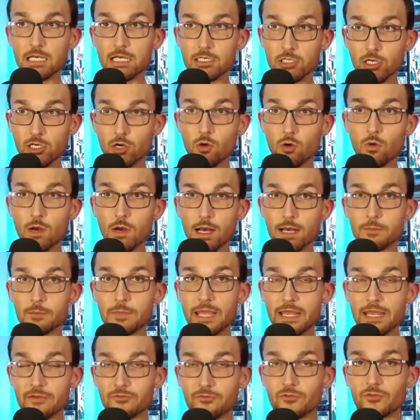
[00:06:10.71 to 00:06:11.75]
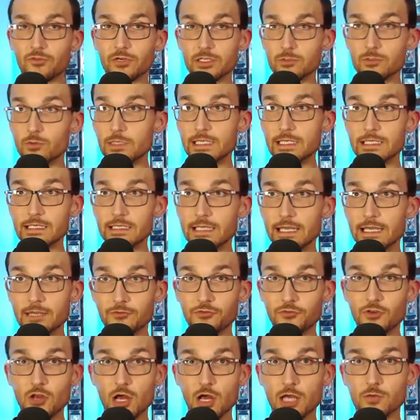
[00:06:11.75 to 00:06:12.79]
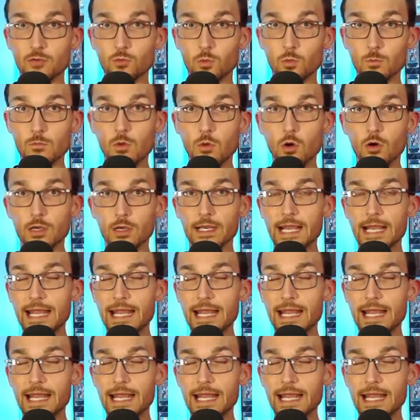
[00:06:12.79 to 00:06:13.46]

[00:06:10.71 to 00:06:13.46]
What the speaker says: go up every week, if not more,